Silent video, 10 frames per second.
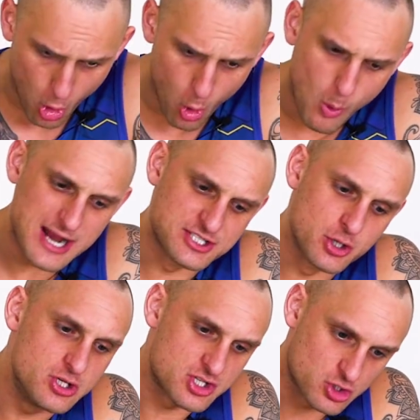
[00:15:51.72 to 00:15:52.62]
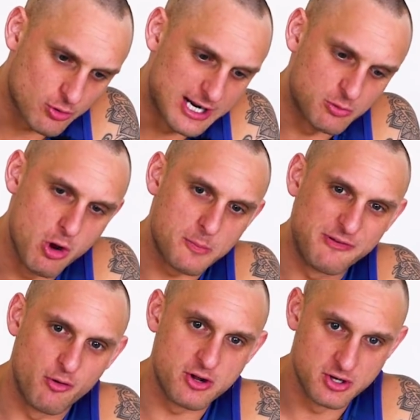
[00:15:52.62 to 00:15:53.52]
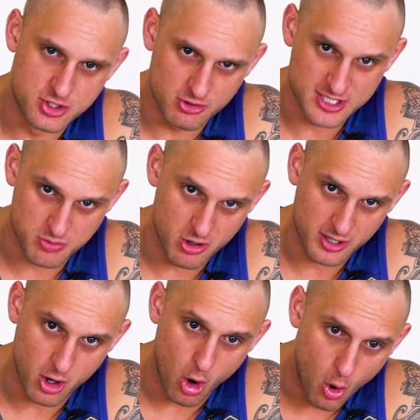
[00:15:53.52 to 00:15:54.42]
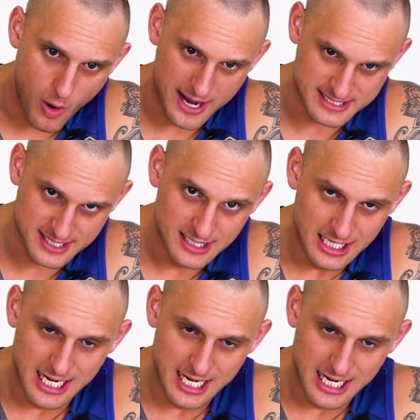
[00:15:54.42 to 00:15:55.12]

Always do your strength work before your endurance work, always.